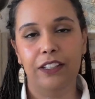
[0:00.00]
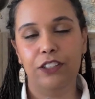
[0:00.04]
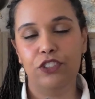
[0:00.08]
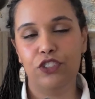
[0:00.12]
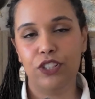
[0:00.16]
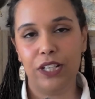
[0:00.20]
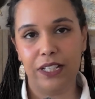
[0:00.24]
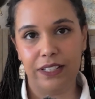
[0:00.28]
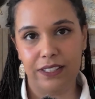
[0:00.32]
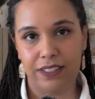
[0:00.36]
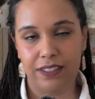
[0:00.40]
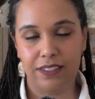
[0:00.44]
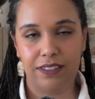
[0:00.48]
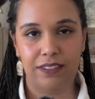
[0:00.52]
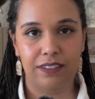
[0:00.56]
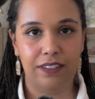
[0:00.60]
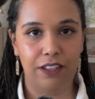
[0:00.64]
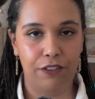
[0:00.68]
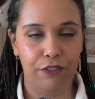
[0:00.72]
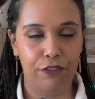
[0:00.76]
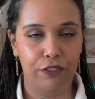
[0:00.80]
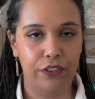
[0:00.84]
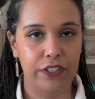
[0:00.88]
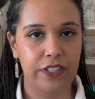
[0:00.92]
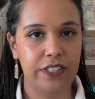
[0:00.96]
just
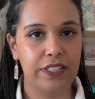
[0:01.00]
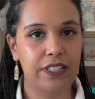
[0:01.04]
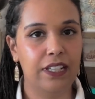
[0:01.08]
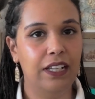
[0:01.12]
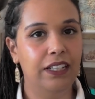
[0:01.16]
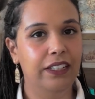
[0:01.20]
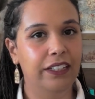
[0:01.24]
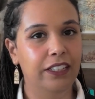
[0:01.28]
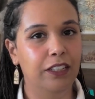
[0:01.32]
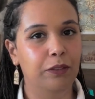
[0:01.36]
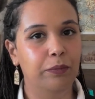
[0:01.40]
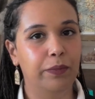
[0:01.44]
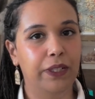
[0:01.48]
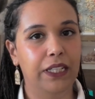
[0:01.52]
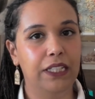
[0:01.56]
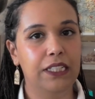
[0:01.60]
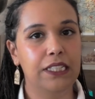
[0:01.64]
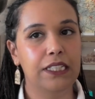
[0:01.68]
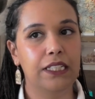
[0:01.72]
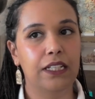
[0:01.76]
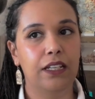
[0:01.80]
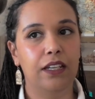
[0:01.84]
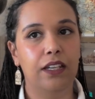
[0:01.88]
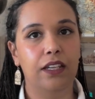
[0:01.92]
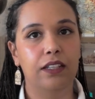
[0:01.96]
differs a little
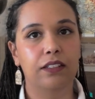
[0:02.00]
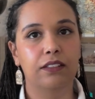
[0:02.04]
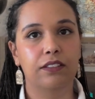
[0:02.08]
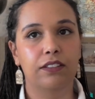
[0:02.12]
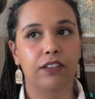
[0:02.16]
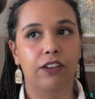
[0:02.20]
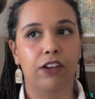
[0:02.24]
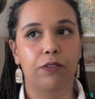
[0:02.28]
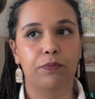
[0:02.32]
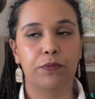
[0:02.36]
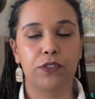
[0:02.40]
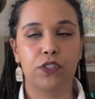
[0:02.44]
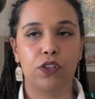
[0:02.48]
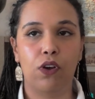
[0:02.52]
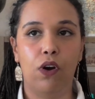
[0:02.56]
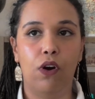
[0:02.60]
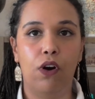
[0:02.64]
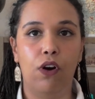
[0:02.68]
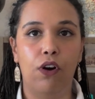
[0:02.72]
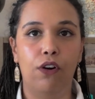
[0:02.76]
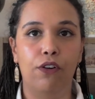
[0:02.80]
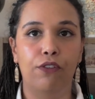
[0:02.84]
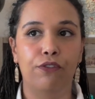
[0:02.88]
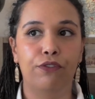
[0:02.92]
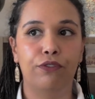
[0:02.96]
bit in terms
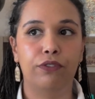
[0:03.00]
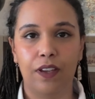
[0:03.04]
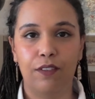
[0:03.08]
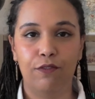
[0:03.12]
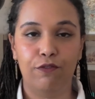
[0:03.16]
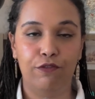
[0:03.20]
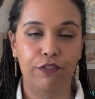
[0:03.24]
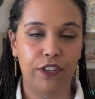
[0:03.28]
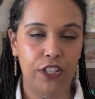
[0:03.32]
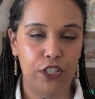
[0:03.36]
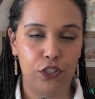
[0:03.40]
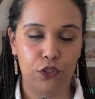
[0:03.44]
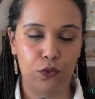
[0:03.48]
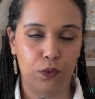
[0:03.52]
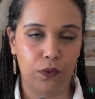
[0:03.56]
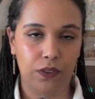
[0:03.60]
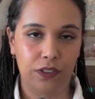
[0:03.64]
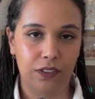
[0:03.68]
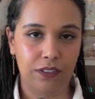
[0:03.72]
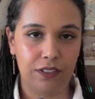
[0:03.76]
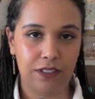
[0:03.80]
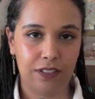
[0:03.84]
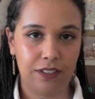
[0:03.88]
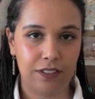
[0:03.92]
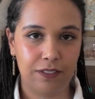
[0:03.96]
of
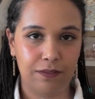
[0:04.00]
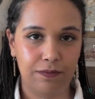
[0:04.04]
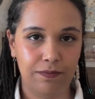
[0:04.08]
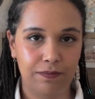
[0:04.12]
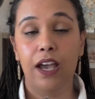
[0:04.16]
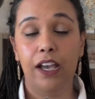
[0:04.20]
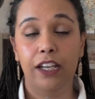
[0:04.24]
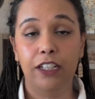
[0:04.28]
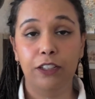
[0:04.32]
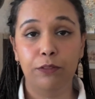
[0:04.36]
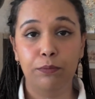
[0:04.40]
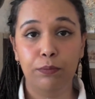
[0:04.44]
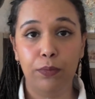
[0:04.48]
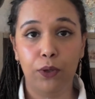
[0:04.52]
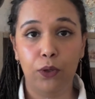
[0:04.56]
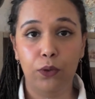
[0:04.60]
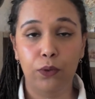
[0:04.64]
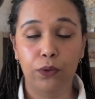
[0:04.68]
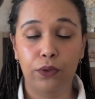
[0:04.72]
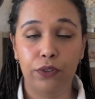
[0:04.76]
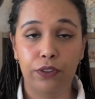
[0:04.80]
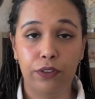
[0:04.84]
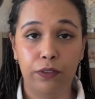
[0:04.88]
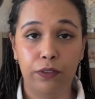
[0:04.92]
visuals. And both